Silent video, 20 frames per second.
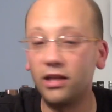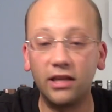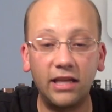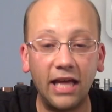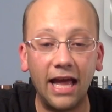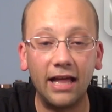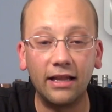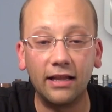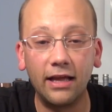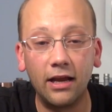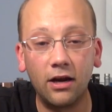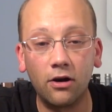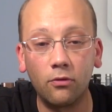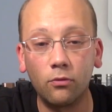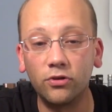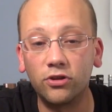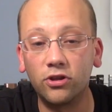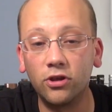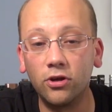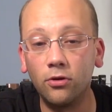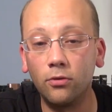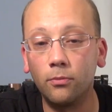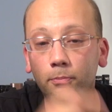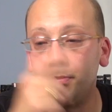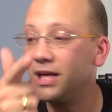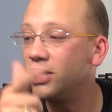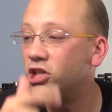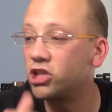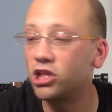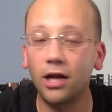of the day later. We'll do
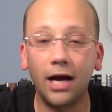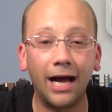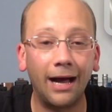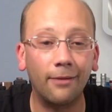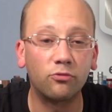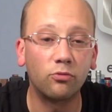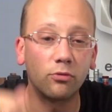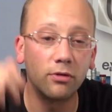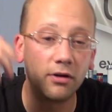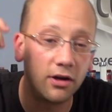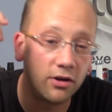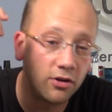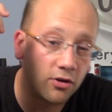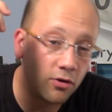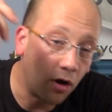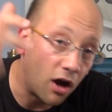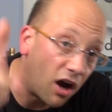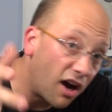peach schnapps. We're going to do